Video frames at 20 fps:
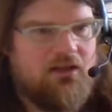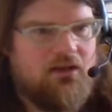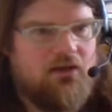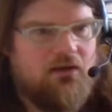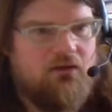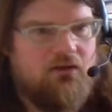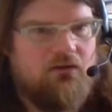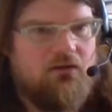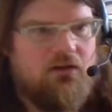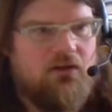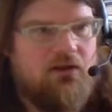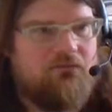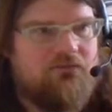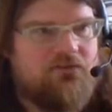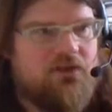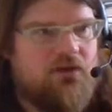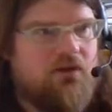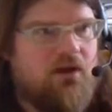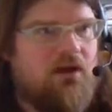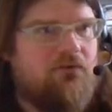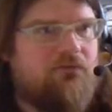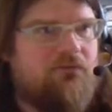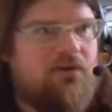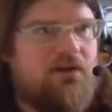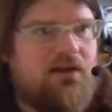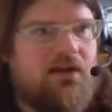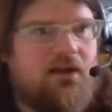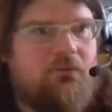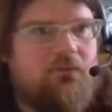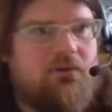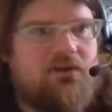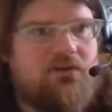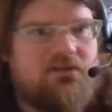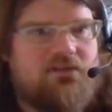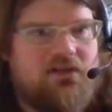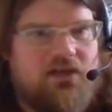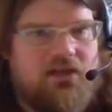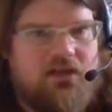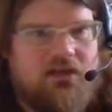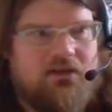go live. So hopefully now we can
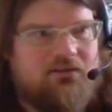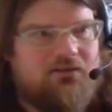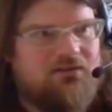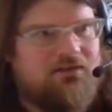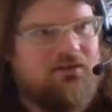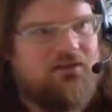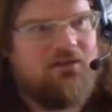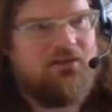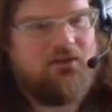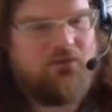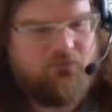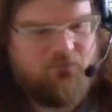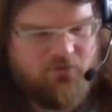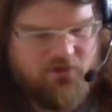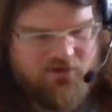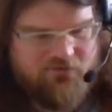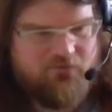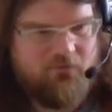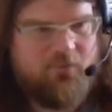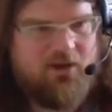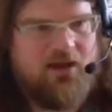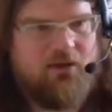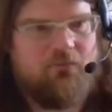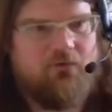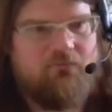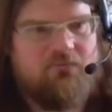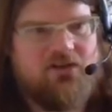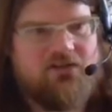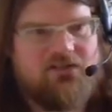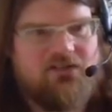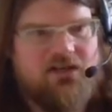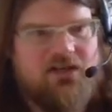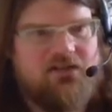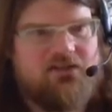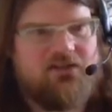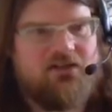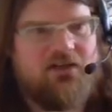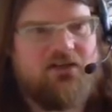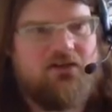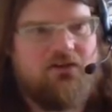see we have the PowerPoint
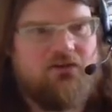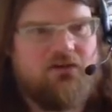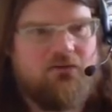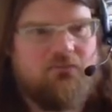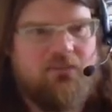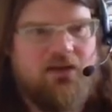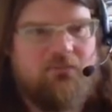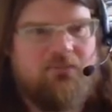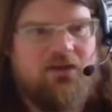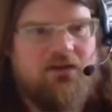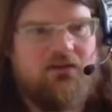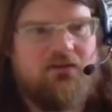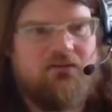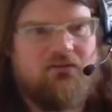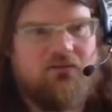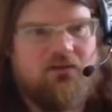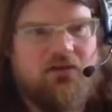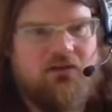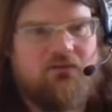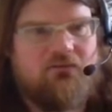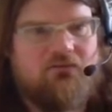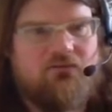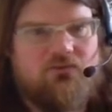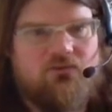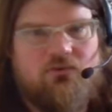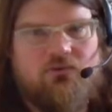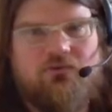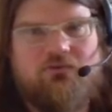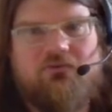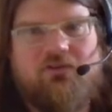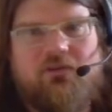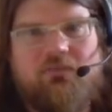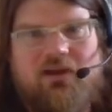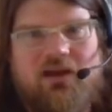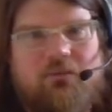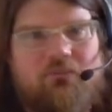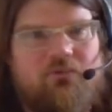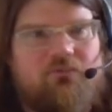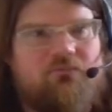presentation, and you could maybe talk through the PowerPoint